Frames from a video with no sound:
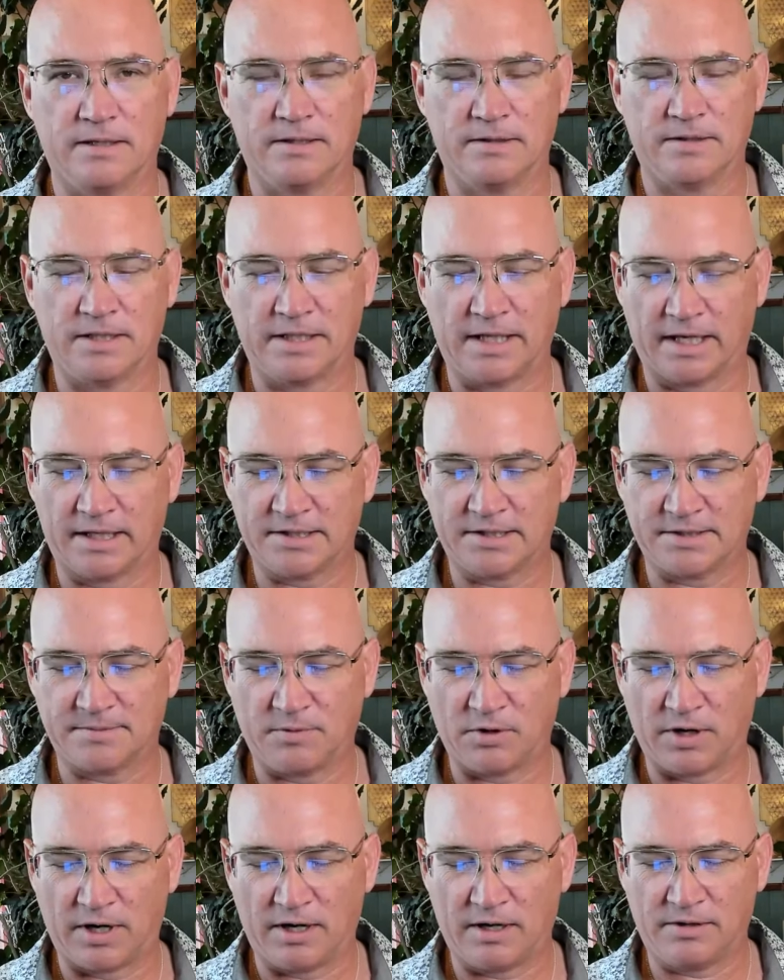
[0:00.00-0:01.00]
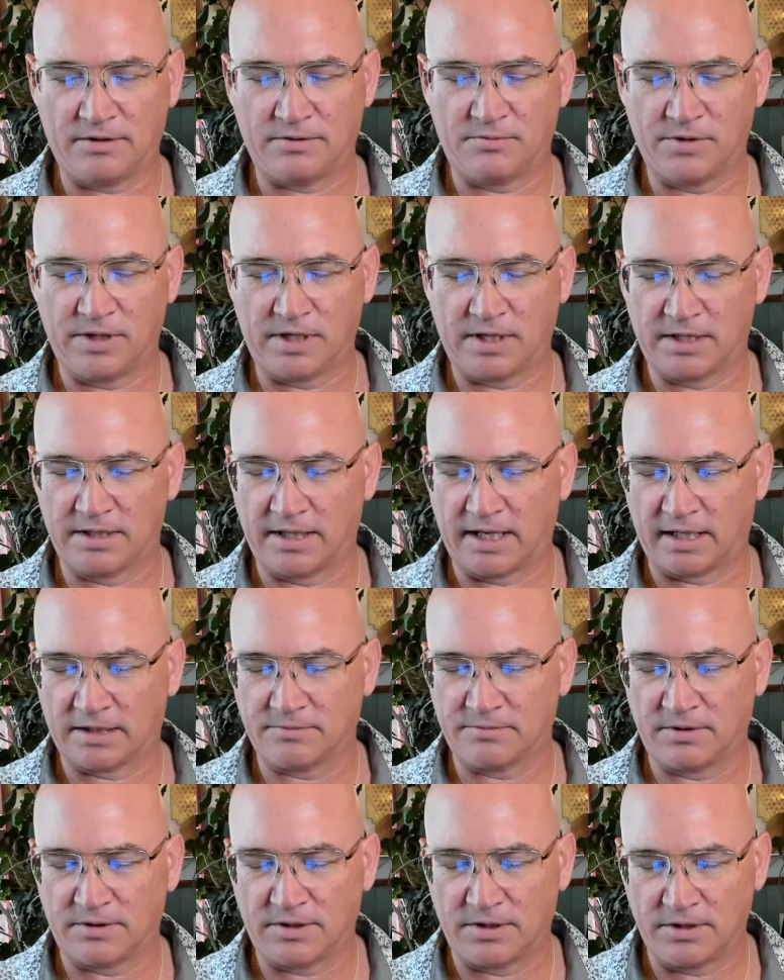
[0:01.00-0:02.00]
The next breath, we
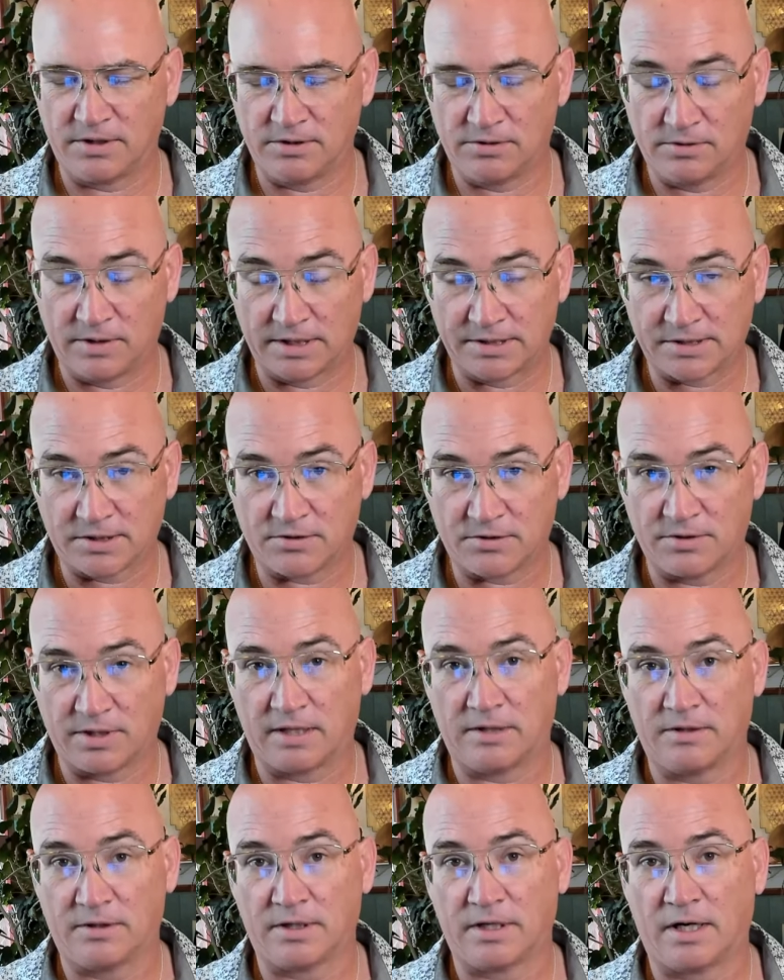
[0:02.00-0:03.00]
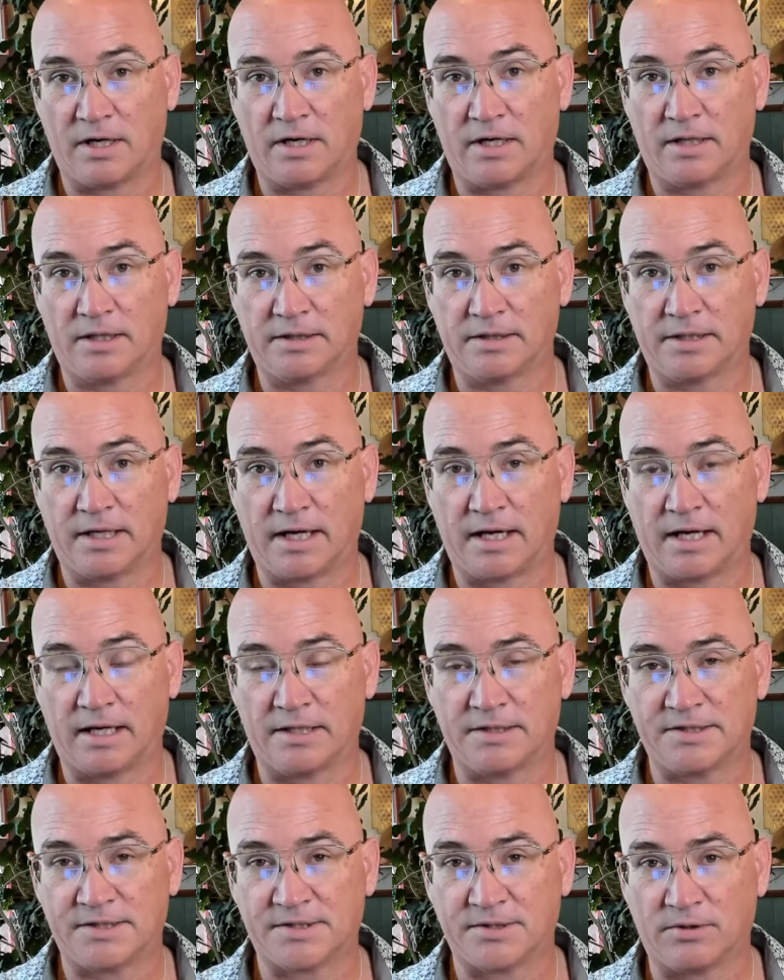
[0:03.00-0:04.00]
connect with you as Creator God,
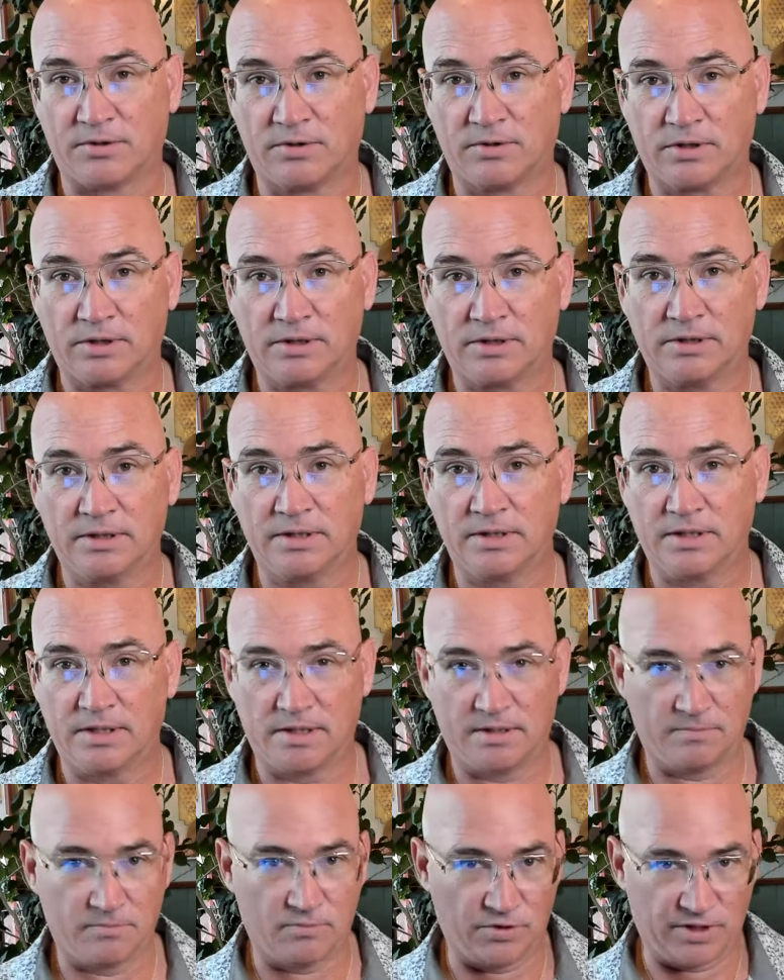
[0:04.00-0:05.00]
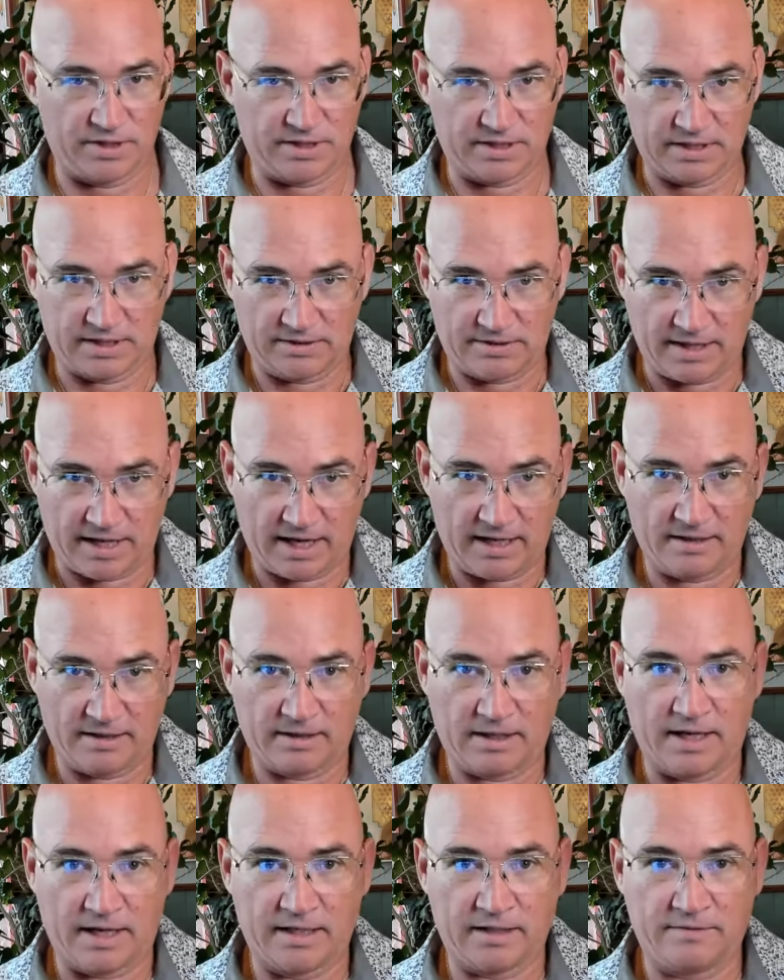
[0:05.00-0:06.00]
as Soul, breathing in that
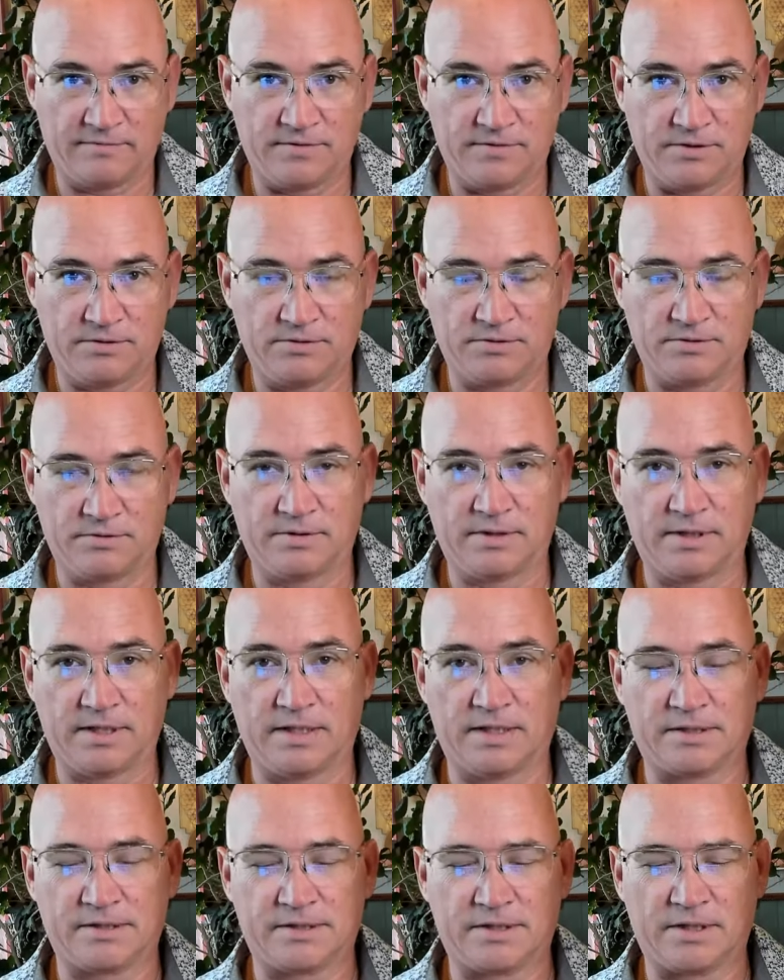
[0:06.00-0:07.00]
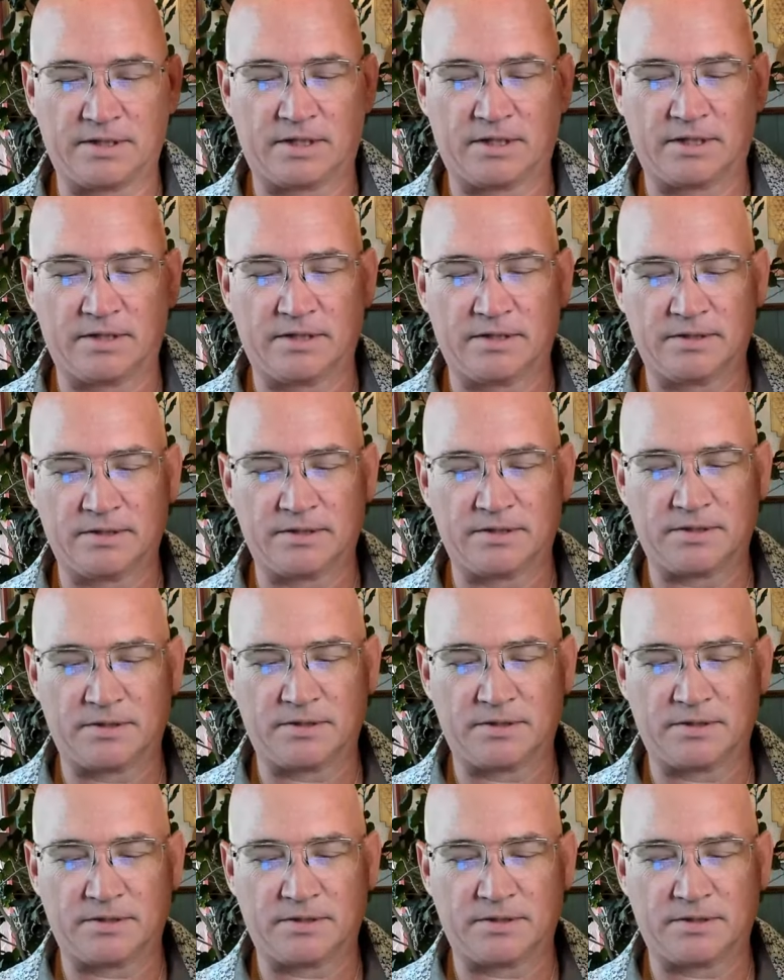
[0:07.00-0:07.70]
light of you into the heart.